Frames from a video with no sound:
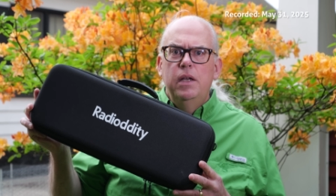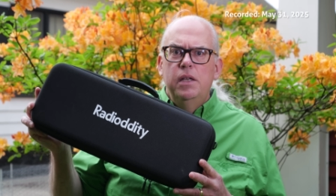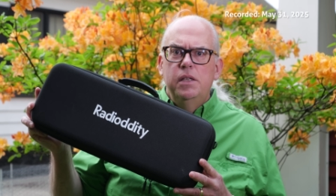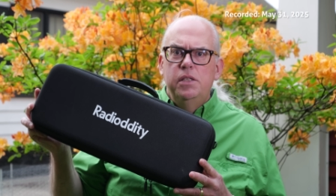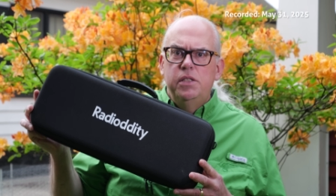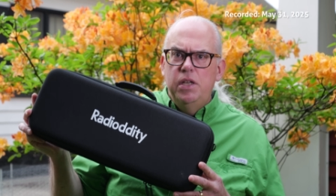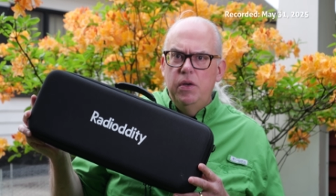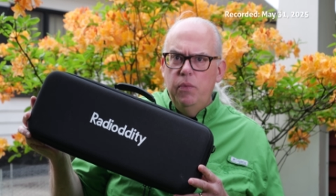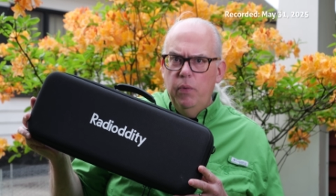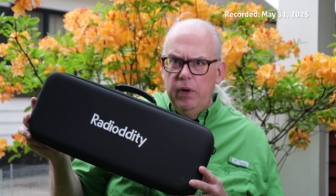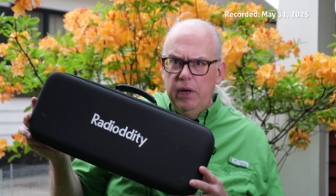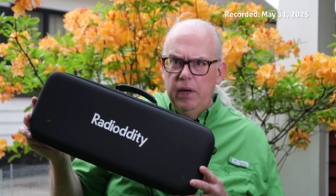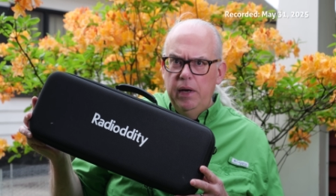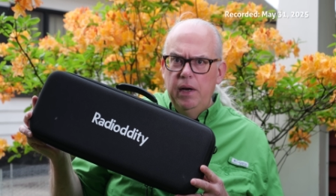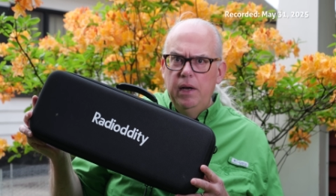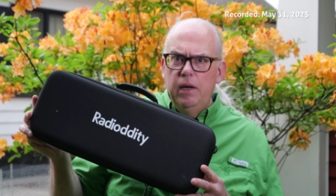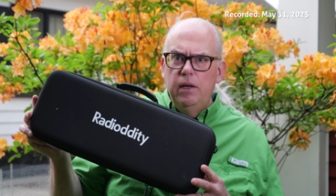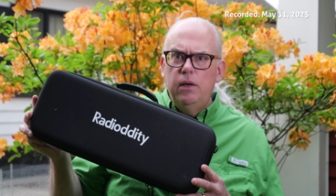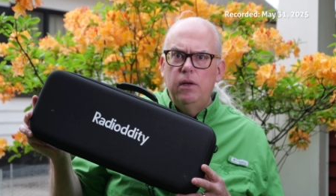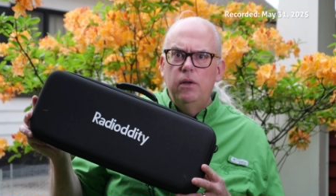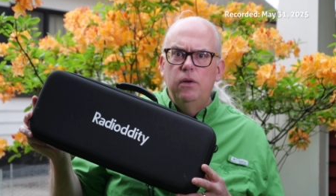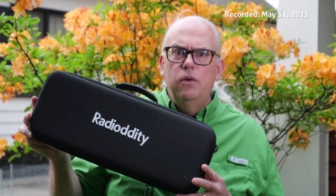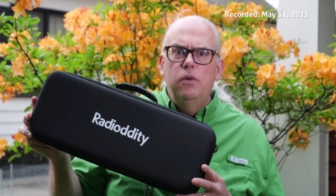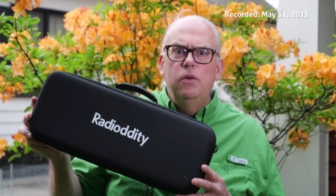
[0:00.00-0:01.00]
see what it
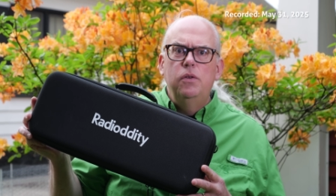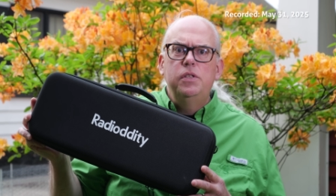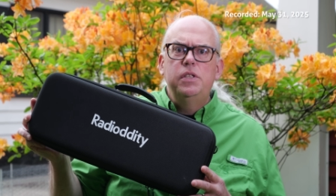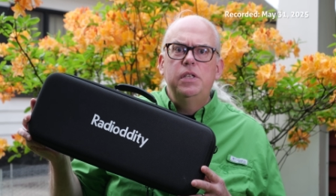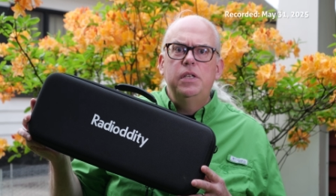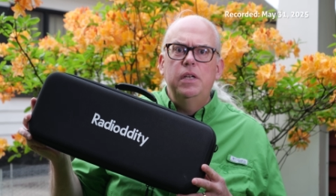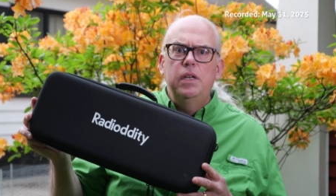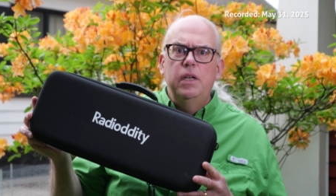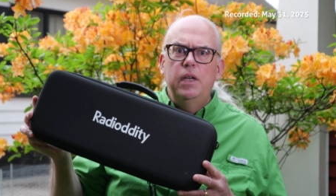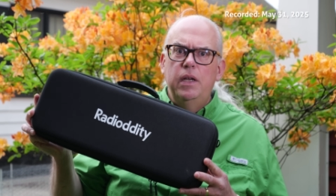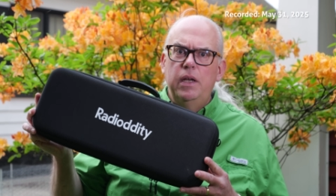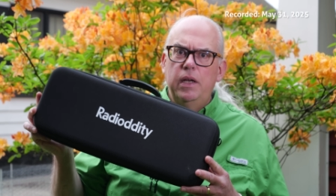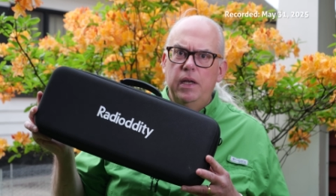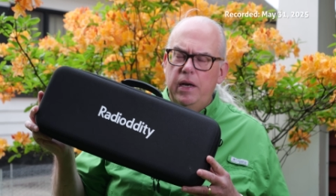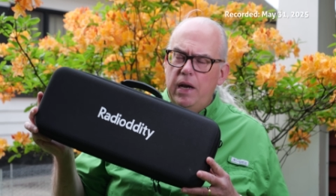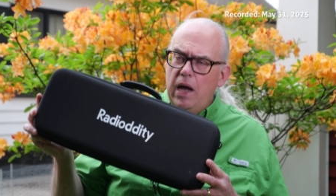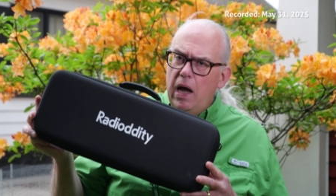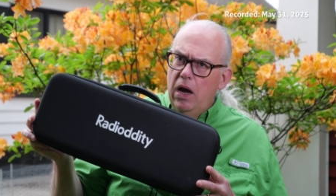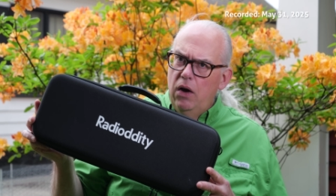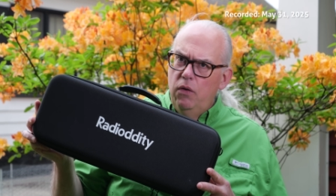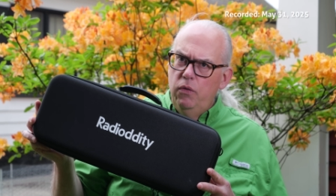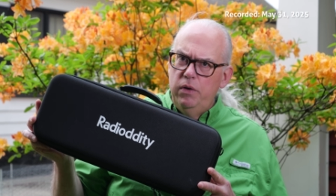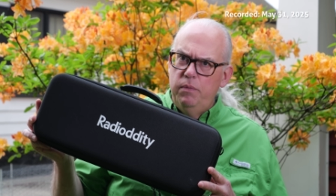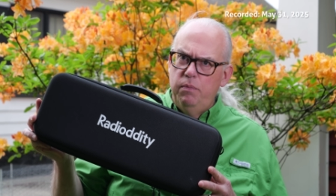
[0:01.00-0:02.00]
includes and
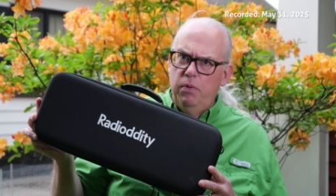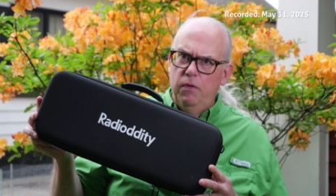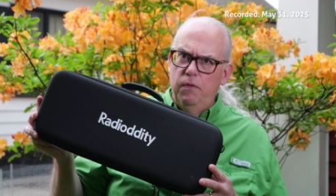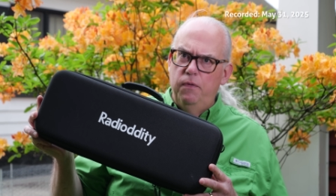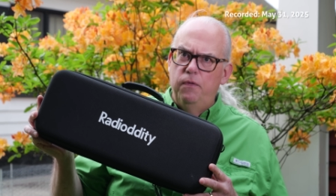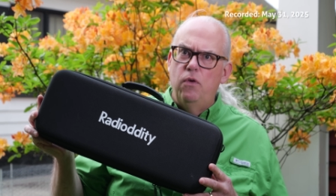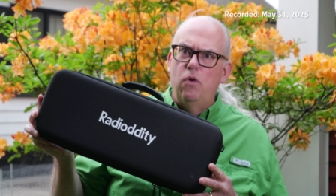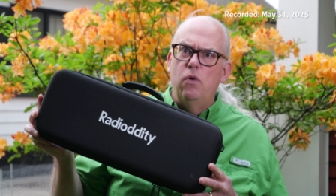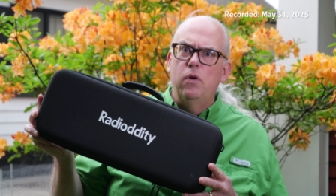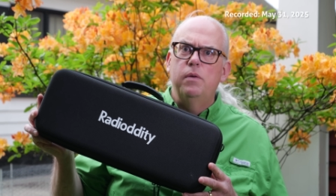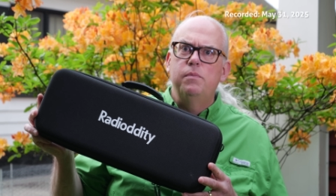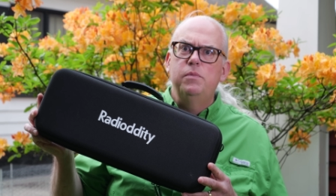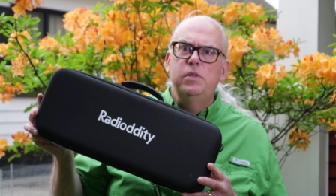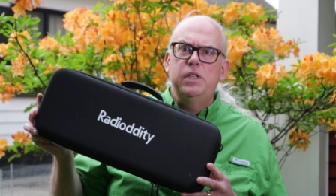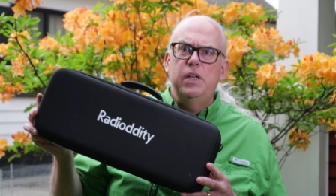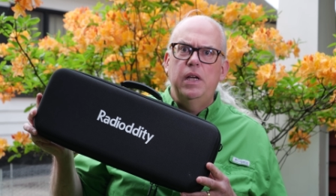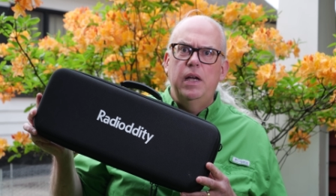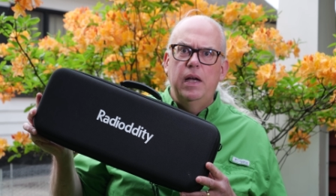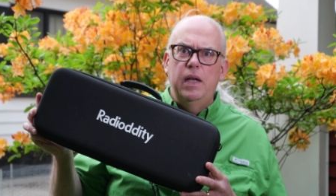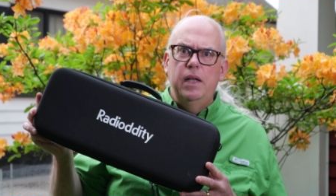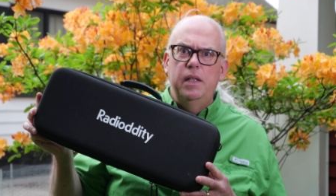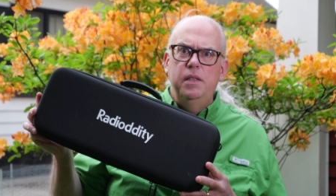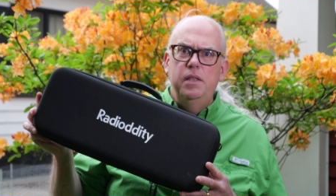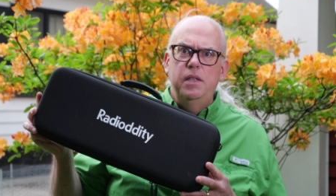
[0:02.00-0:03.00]
how it performs
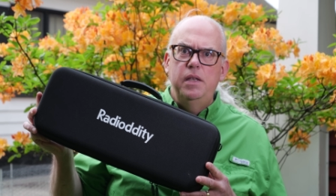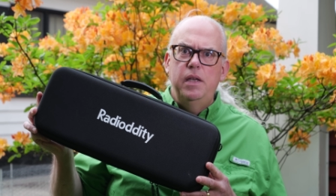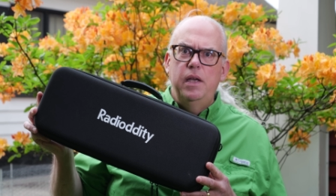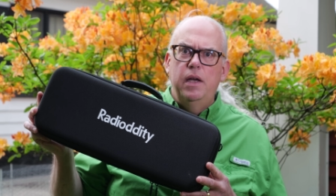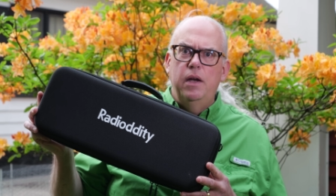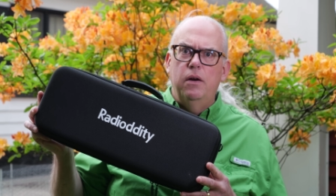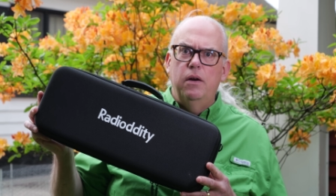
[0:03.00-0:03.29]
on the